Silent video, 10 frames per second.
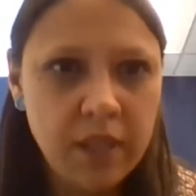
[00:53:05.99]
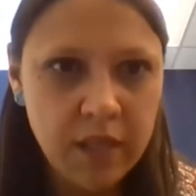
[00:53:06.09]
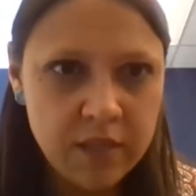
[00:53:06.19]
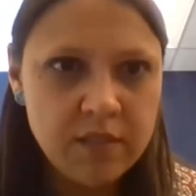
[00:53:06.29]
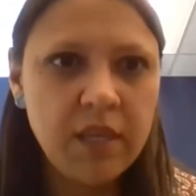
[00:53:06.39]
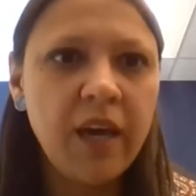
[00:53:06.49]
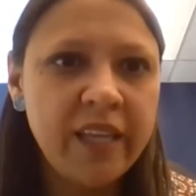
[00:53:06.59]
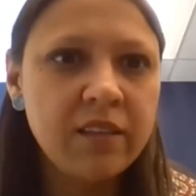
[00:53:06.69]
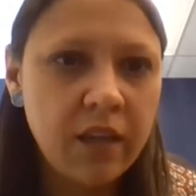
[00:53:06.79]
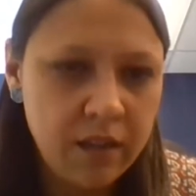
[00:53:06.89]
So
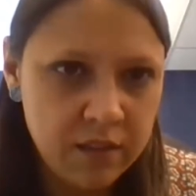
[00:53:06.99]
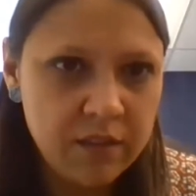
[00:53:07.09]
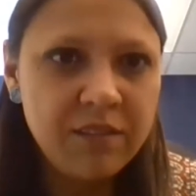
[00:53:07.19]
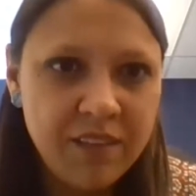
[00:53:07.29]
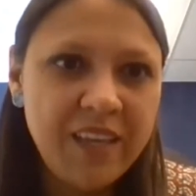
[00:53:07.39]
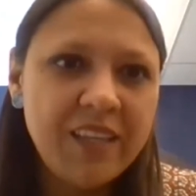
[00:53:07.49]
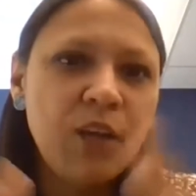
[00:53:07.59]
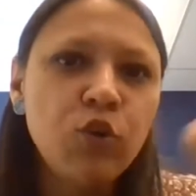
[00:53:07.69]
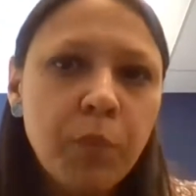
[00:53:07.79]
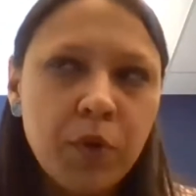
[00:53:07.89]
there was a
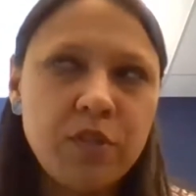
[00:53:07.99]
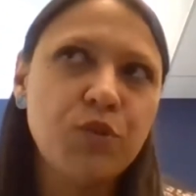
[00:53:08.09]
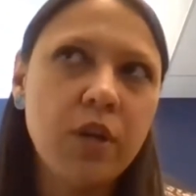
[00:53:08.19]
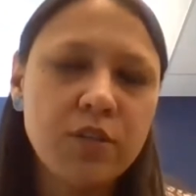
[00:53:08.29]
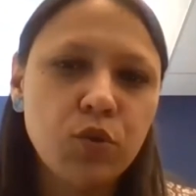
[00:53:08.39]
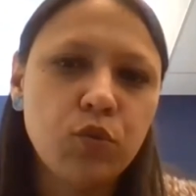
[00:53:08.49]
coincidence.